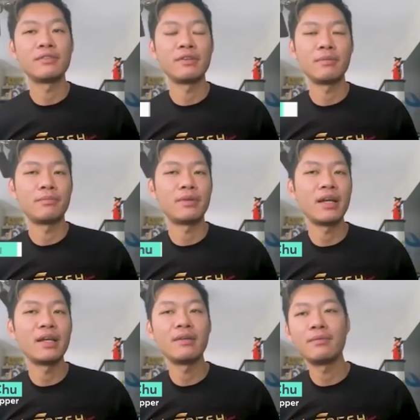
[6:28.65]
very
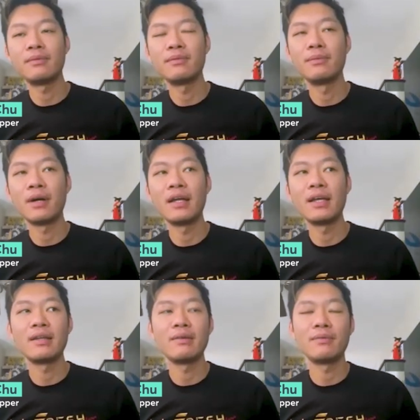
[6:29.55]
bright,
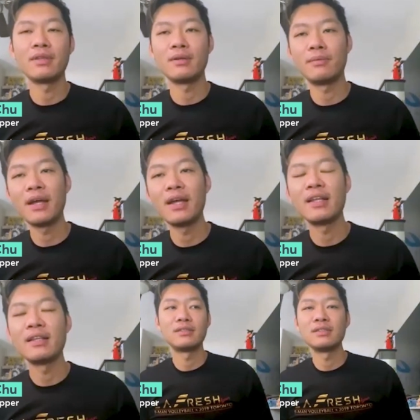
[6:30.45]
white with the
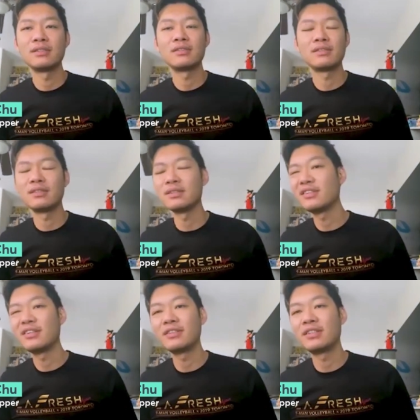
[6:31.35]
red. This
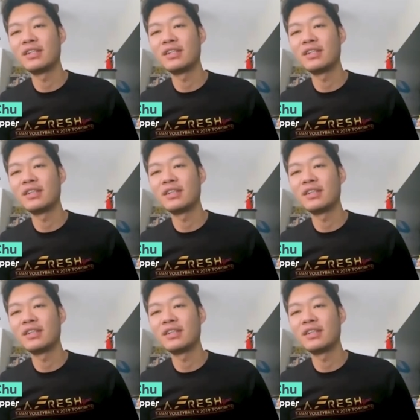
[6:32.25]
doesn't hurt the